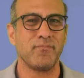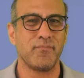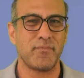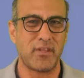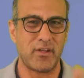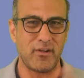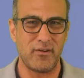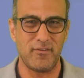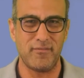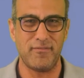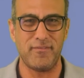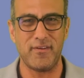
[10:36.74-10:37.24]

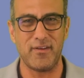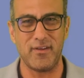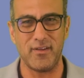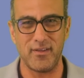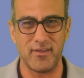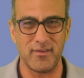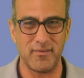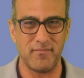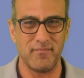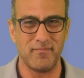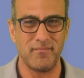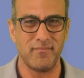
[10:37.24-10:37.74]

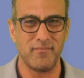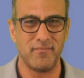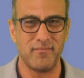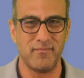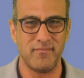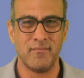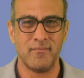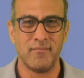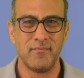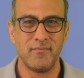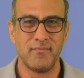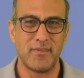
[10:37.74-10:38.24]
Terrifying.
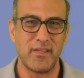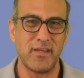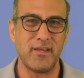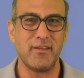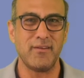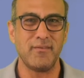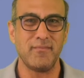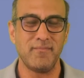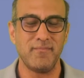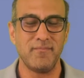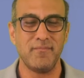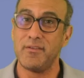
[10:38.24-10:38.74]

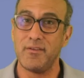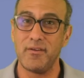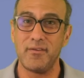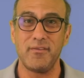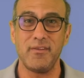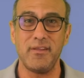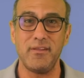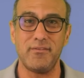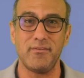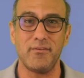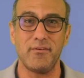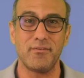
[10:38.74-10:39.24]
Then there's
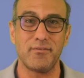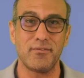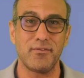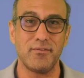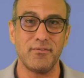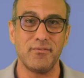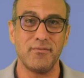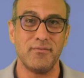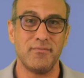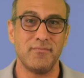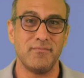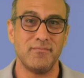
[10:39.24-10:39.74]
ethos.
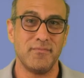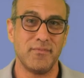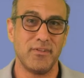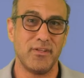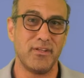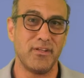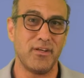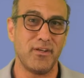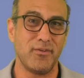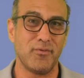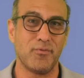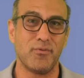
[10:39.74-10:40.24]

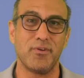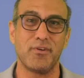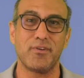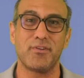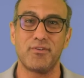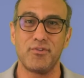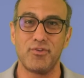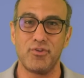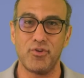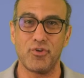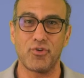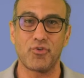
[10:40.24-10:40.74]
In other
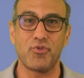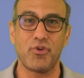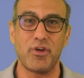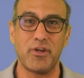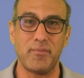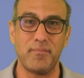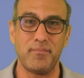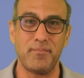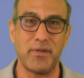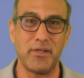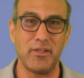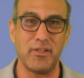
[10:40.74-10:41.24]
words, your
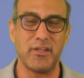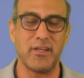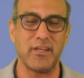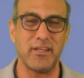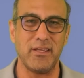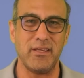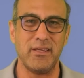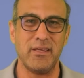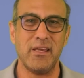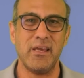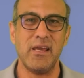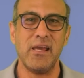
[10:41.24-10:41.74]

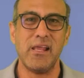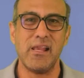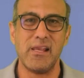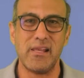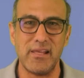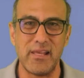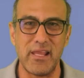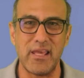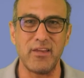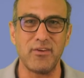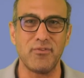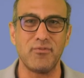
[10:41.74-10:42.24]
credibility,
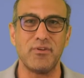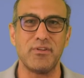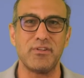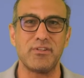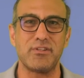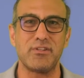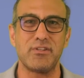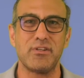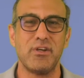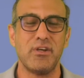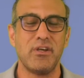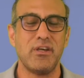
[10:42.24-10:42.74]

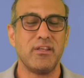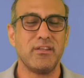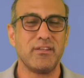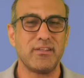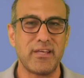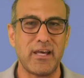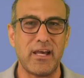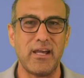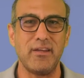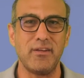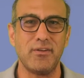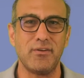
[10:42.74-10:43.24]
language,
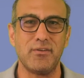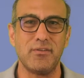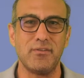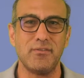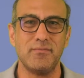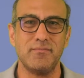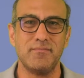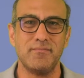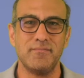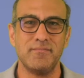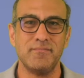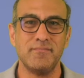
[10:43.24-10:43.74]

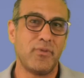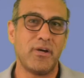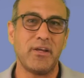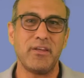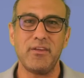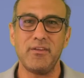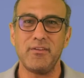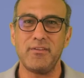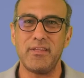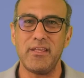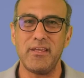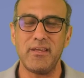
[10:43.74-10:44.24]
title. Why
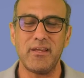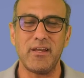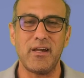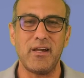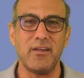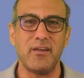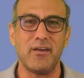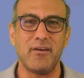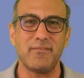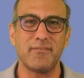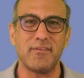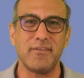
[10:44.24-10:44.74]
do you think
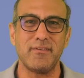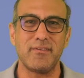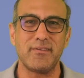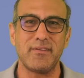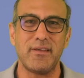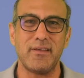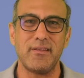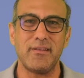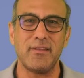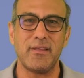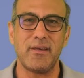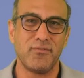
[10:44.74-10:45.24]
I often
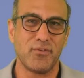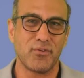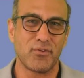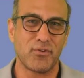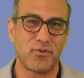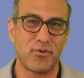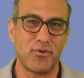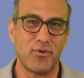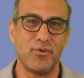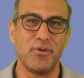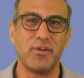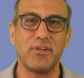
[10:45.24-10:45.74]
say if you're
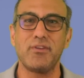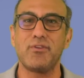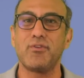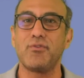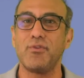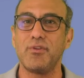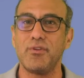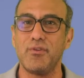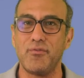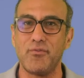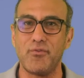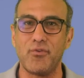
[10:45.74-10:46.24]
going
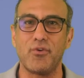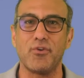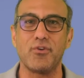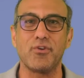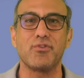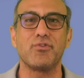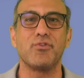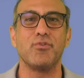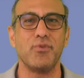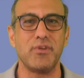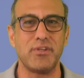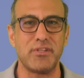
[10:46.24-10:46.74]
through a
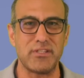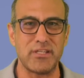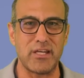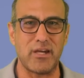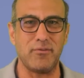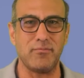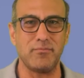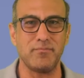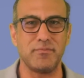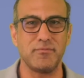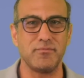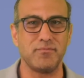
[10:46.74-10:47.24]
divorce to reach
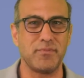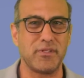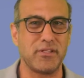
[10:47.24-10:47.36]
out?